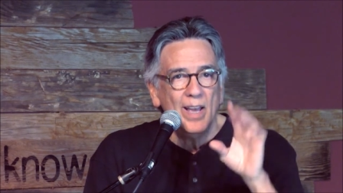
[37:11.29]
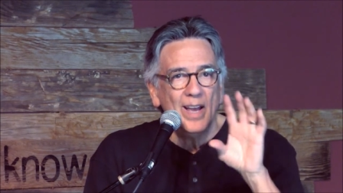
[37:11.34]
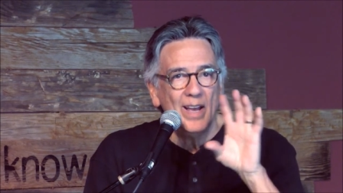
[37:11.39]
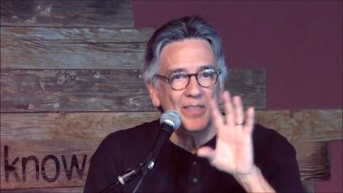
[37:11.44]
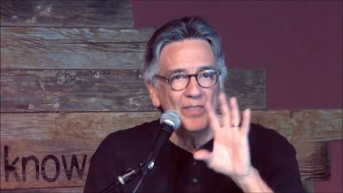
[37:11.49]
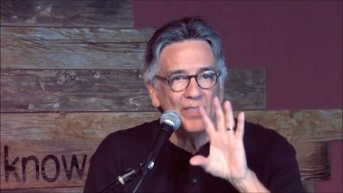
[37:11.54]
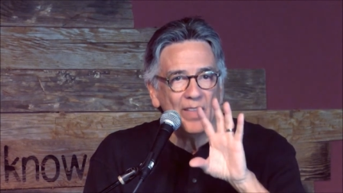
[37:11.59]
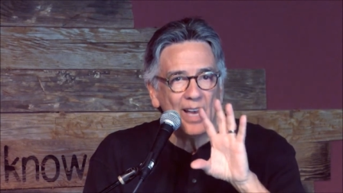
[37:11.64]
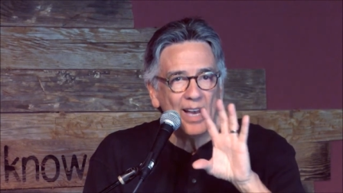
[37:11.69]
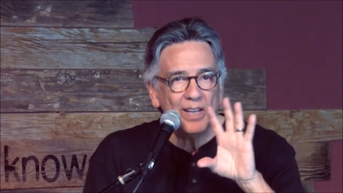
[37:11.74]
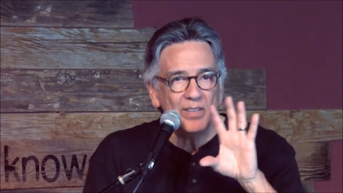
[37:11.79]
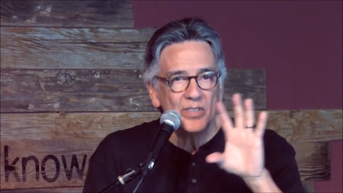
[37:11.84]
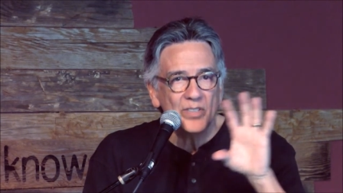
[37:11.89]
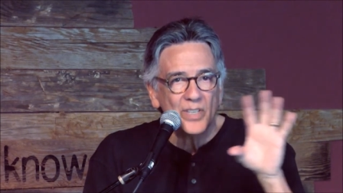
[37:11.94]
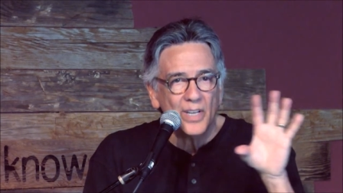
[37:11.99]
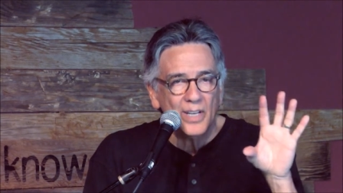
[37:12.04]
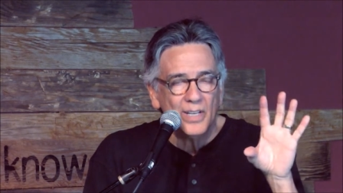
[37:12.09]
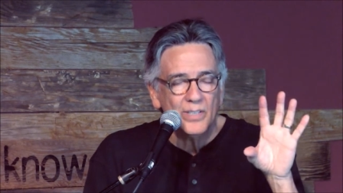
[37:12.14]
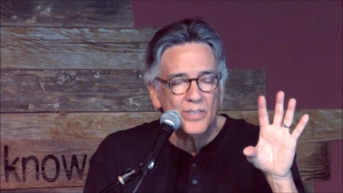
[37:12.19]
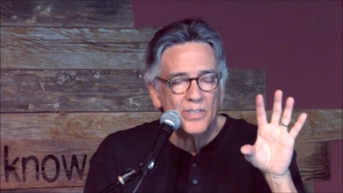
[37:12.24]
and that
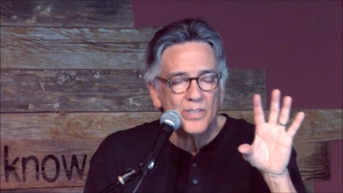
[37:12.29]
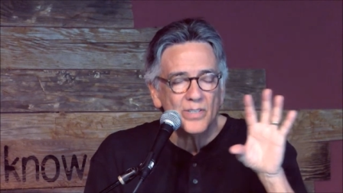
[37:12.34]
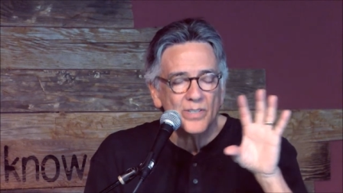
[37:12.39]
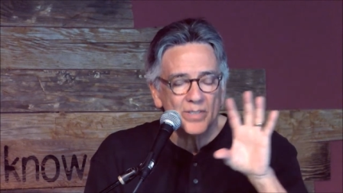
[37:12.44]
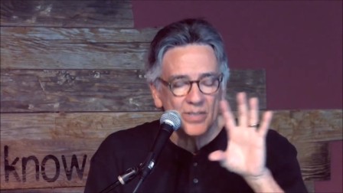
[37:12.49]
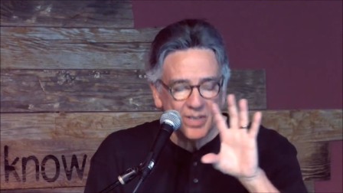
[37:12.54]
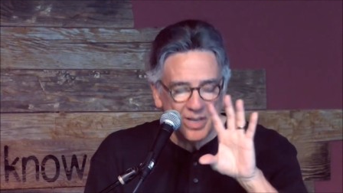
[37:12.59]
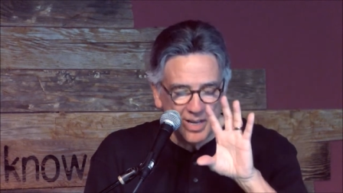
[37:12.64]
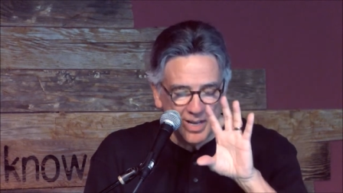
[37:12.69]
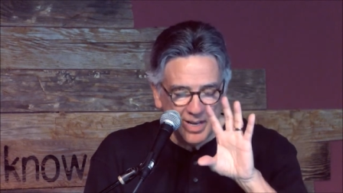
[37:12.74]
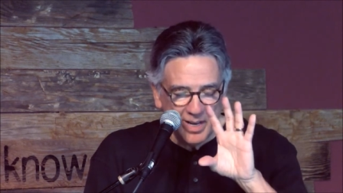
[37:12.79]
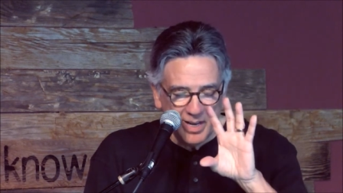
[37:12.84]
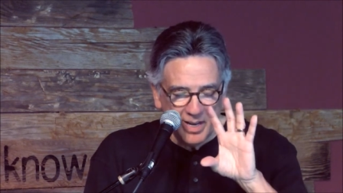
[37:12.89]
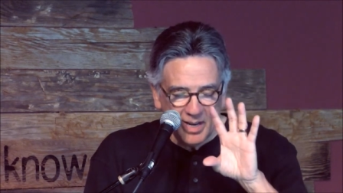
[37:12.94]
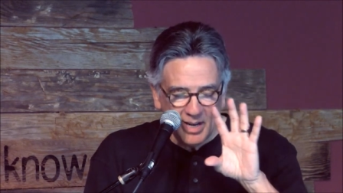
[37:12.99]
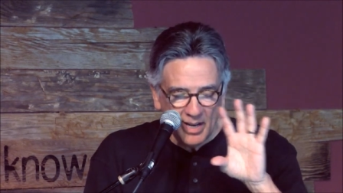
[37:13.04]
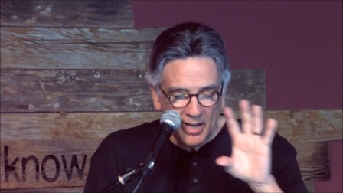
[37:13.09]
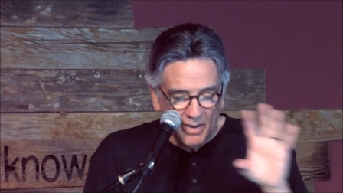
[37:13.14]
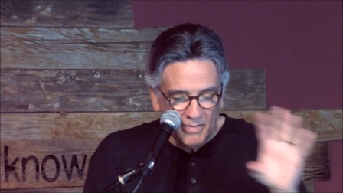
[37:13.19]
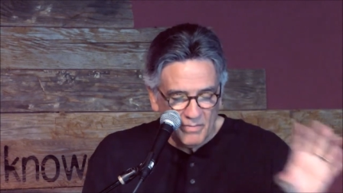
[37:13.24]
changes
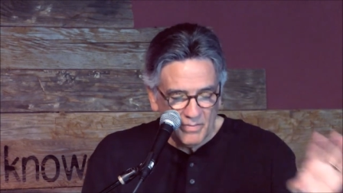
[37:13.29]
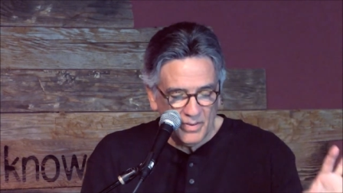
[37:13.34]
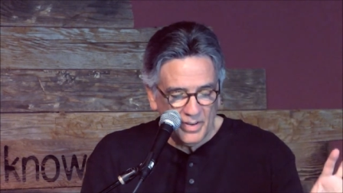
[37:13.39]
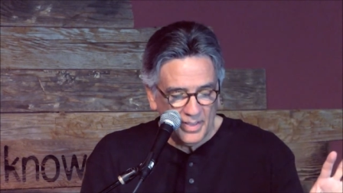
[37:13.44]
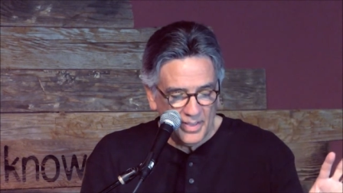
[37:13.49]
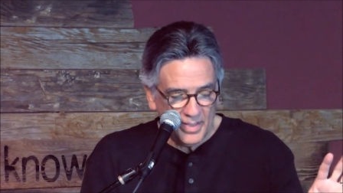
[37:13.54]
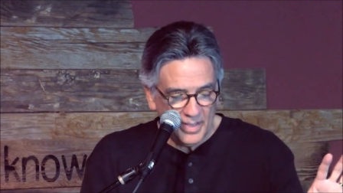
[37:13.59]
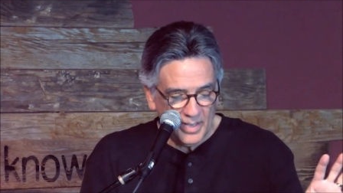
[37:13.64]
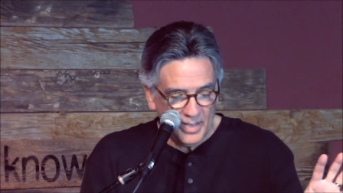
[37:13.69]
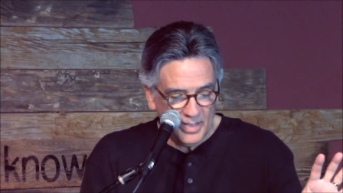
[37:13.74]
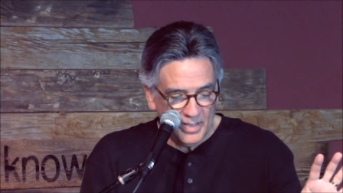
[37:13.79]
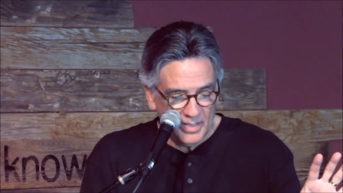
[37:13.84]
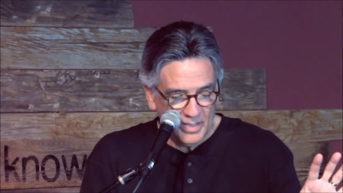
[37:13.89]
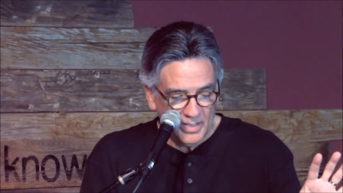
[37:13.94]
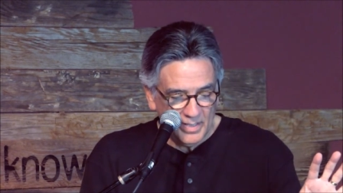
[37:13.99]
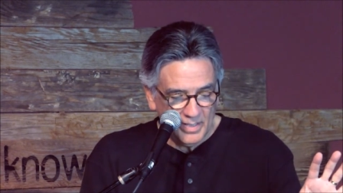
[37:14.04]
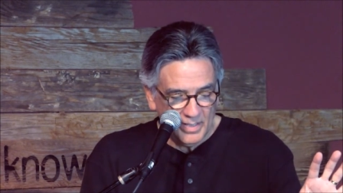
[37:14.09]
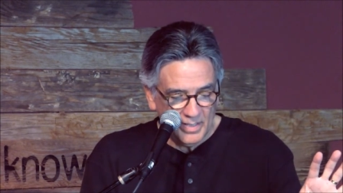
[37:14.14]
everything.